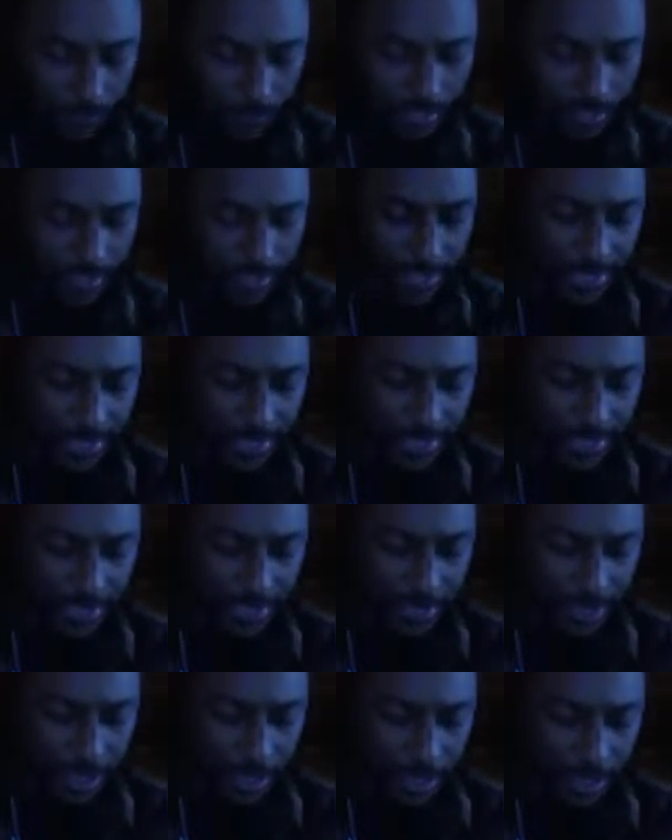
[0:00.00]
It
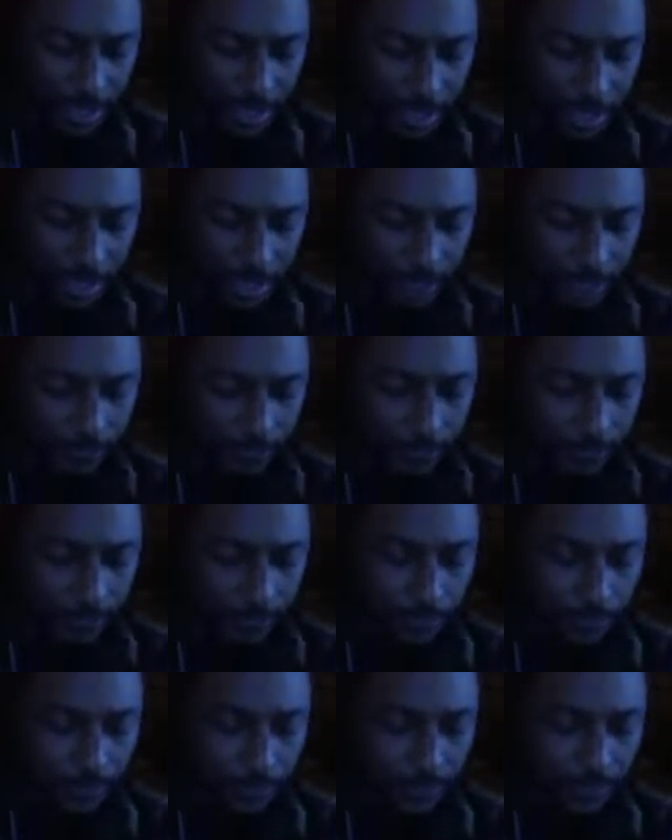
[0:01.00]
says,
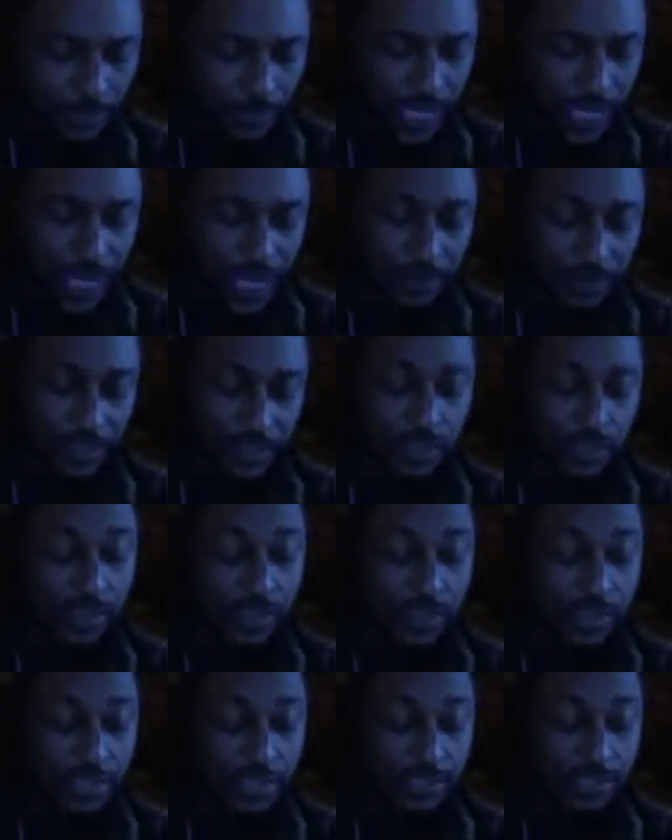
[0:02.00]
and if a
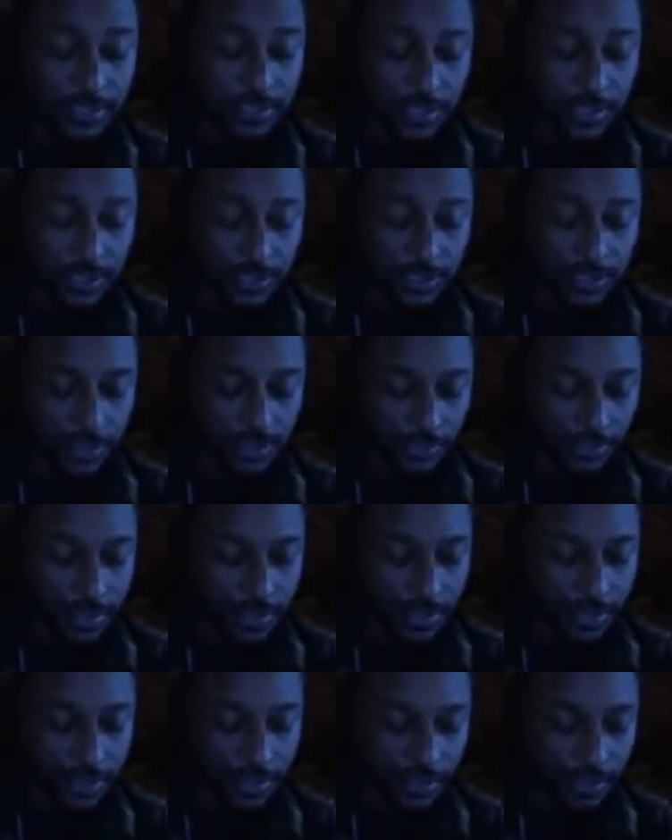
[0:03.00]
stranger shall
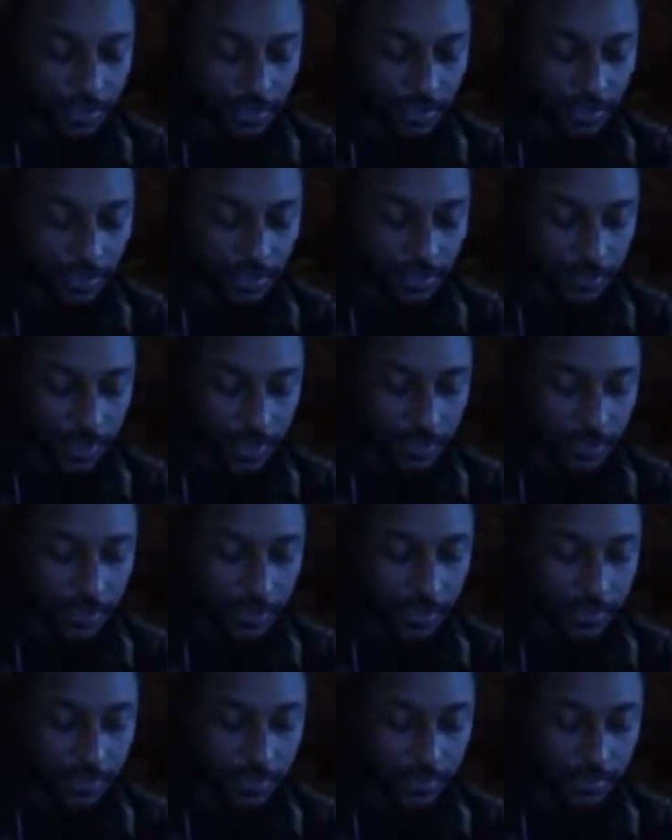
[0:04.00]
join among you and
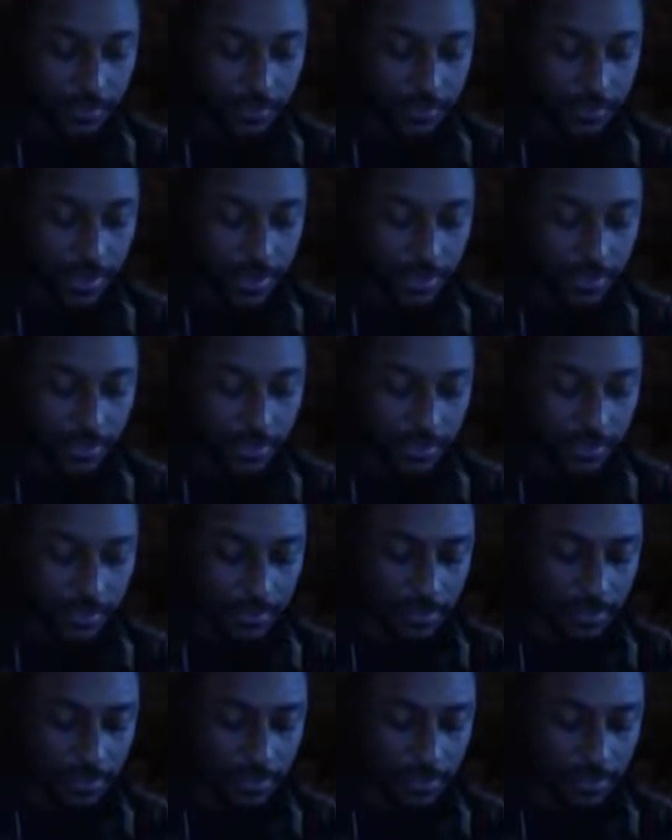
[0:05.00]
will keep the
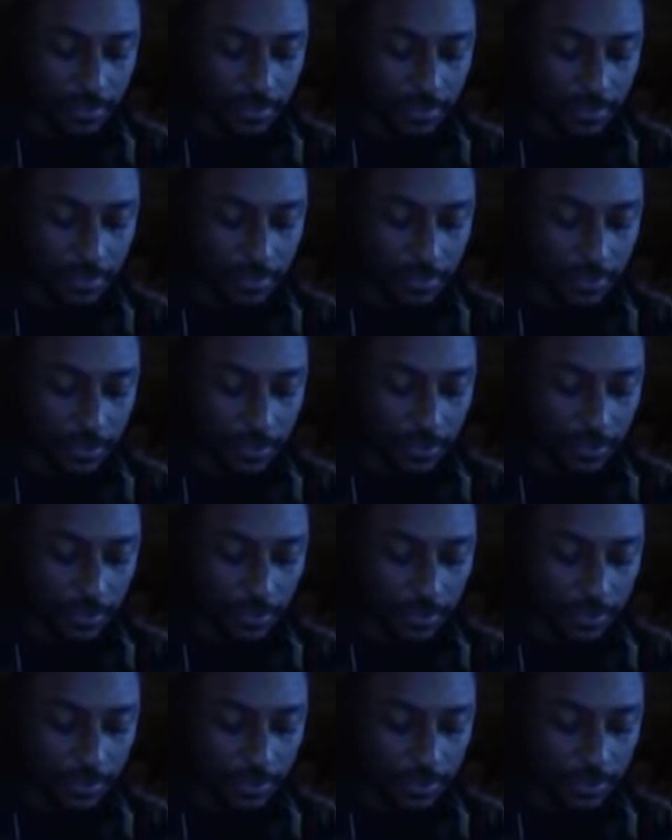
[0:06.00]
Passover unto the Lord
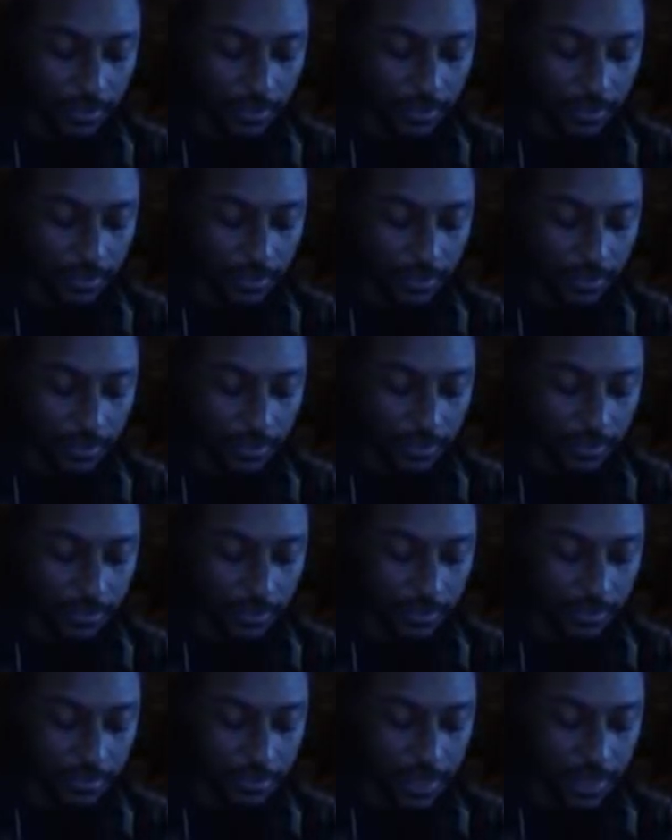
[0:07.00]
according to the ordinance
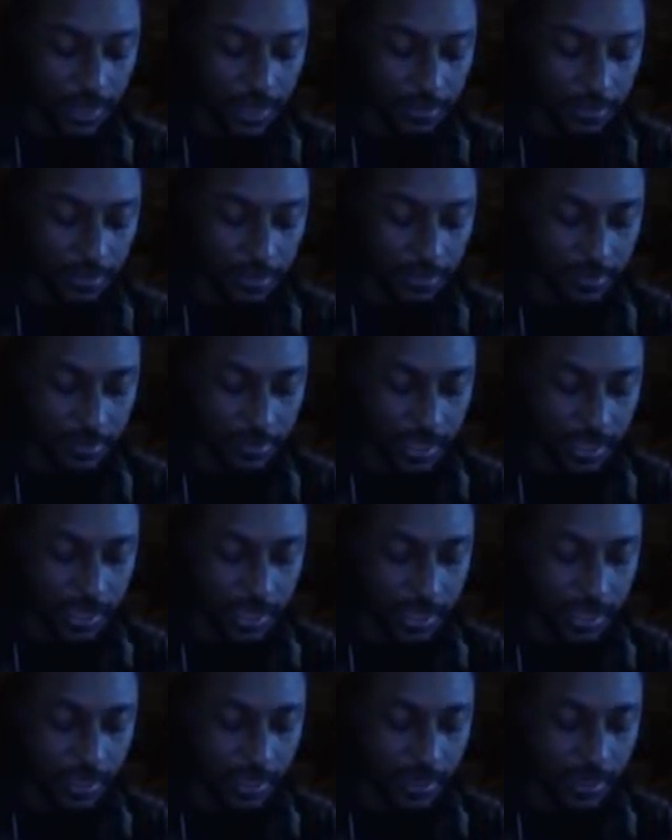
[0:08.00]
of the Passover
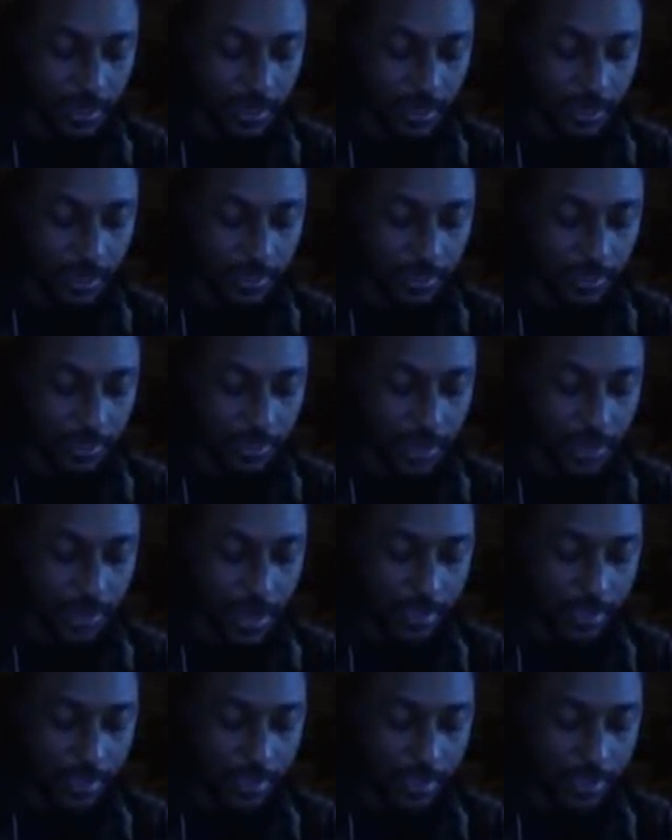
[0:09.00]
and according to the
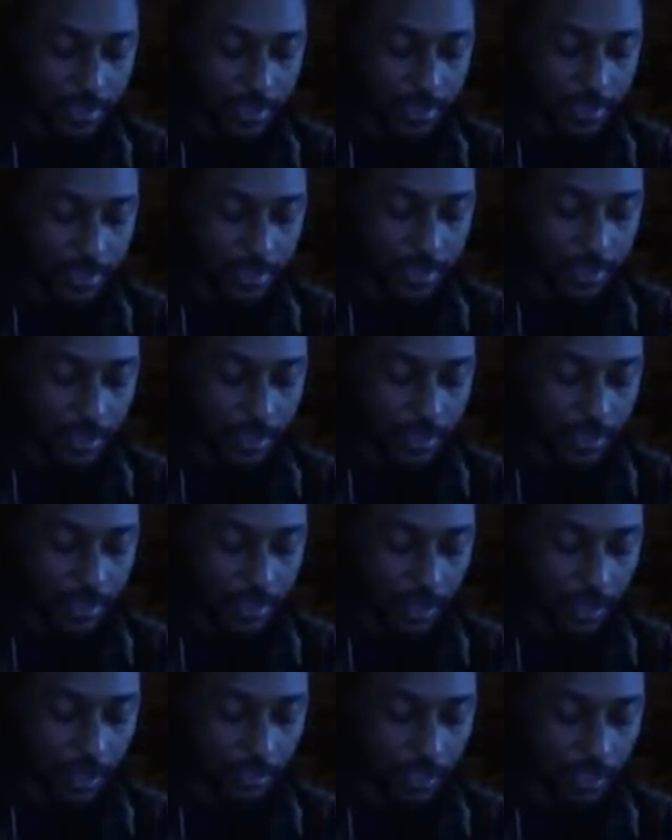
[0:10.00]
manner thereof,
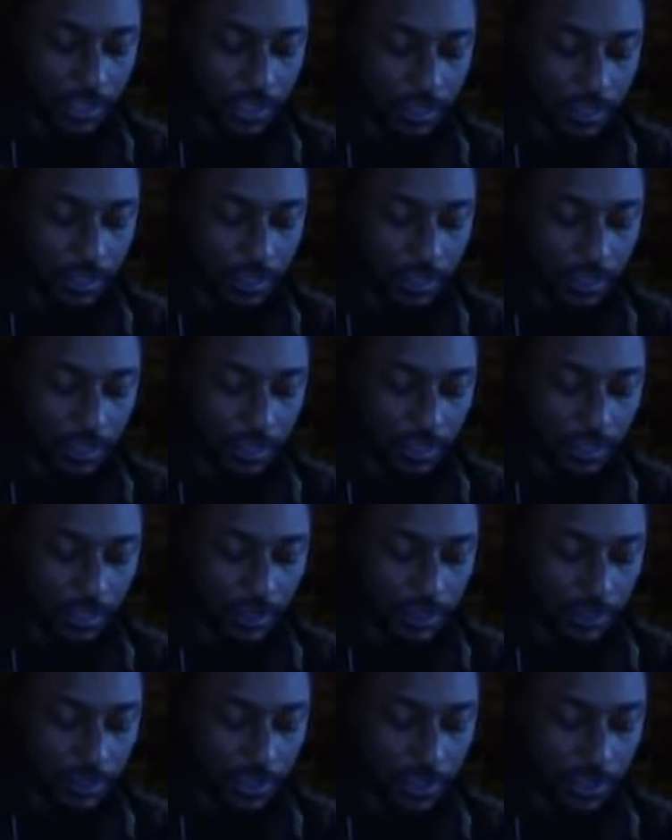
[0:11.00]
so shall he
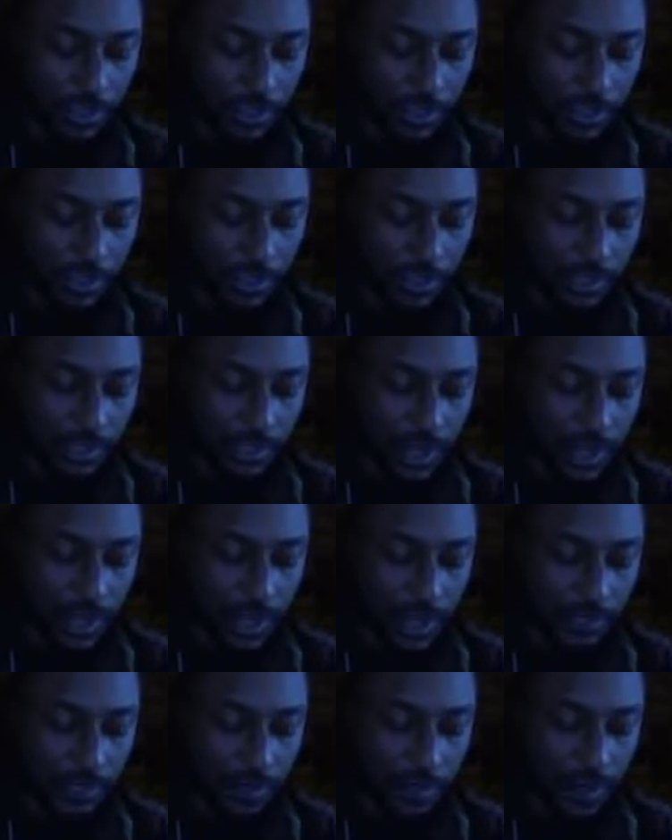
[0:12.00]
do. You shall
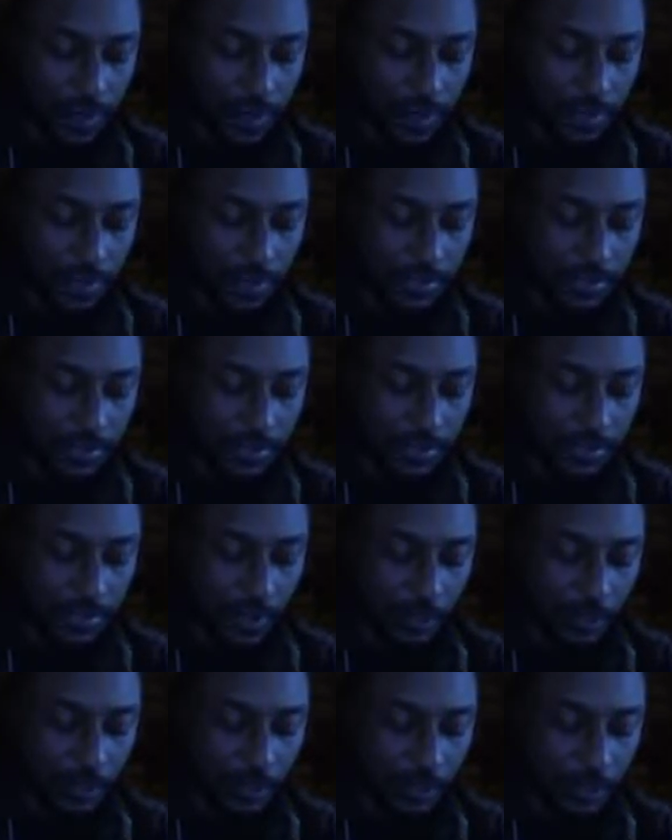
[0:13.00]
have one ordinance
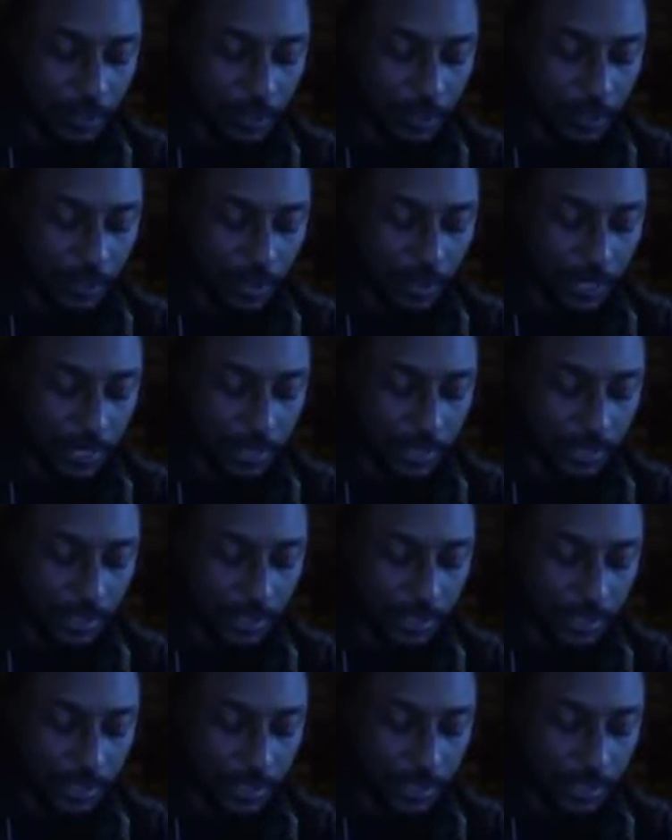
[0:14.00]
both for the
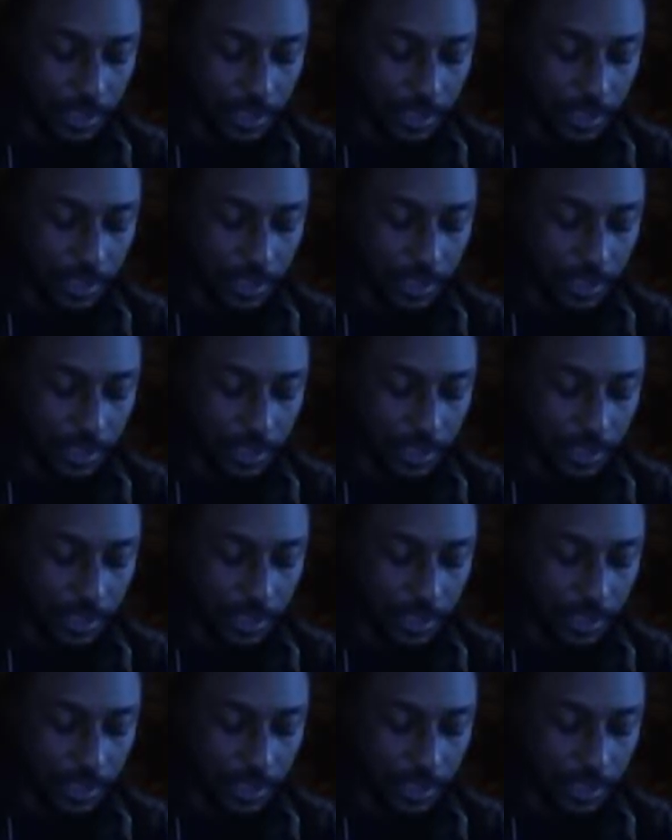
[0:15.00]
stranger